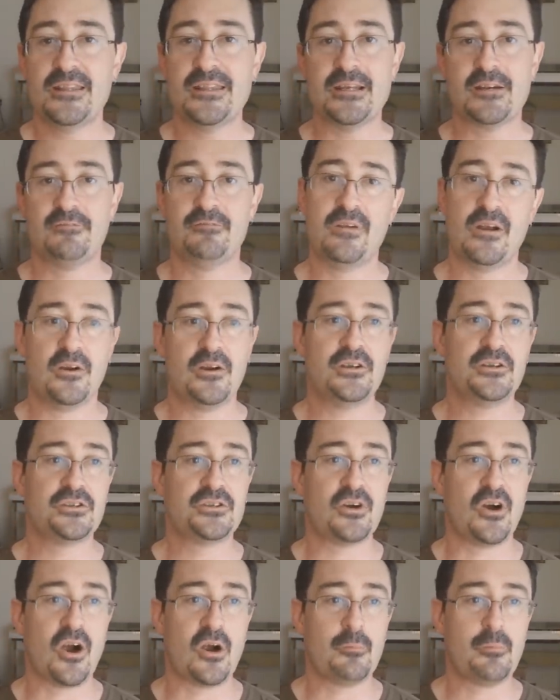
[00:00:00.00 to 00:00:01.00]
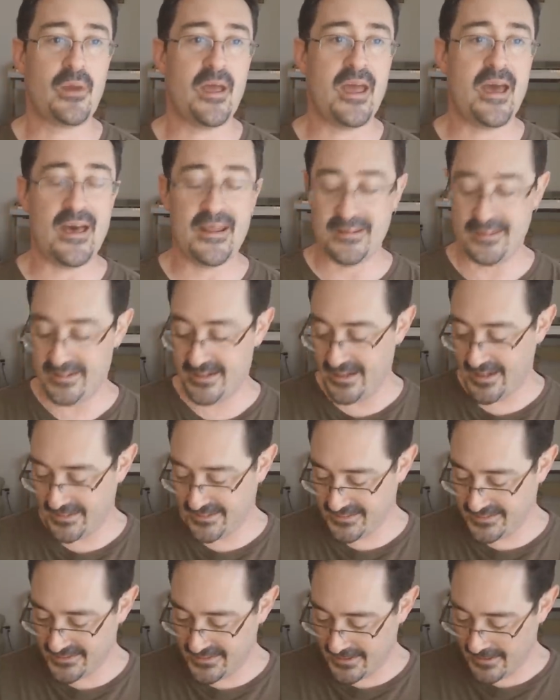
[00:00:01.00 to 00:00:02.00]
they're very sharp, and
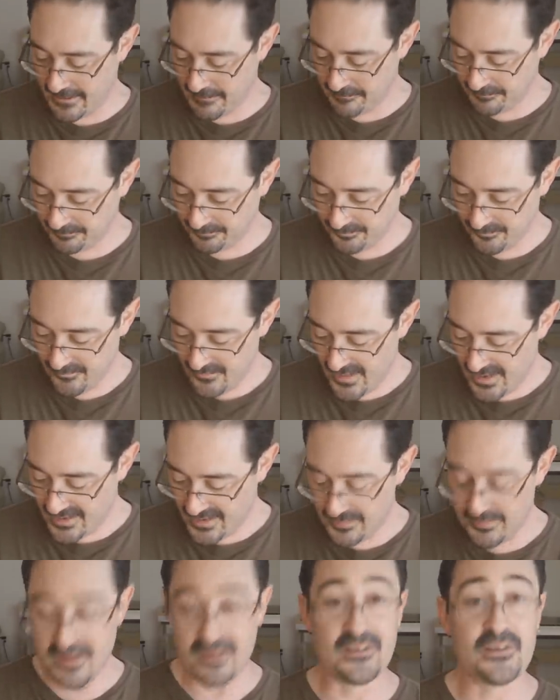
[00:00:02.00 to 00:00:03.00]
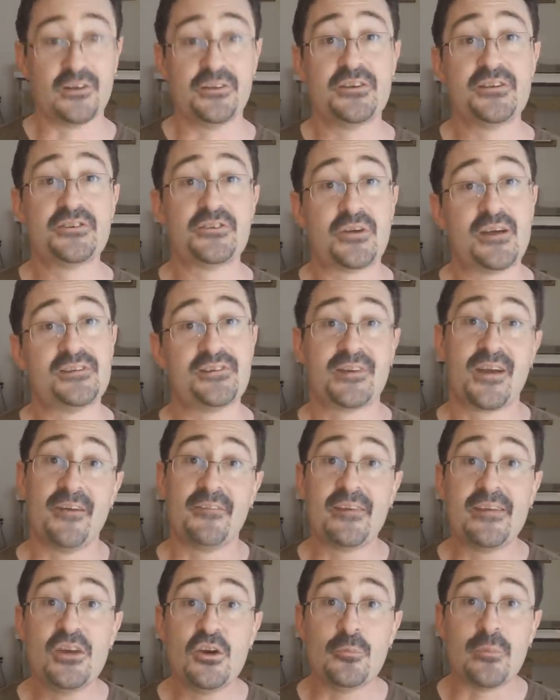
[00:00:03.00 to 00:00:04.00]
it's um, can be a little distressing
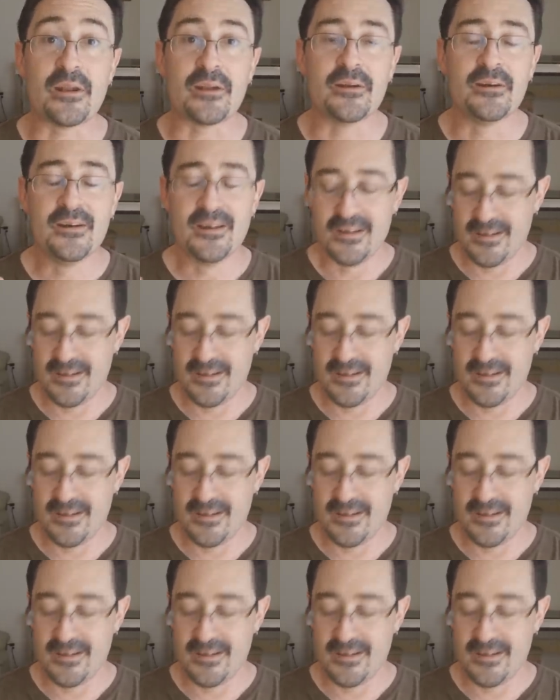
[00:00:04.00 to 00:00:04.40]
on the human.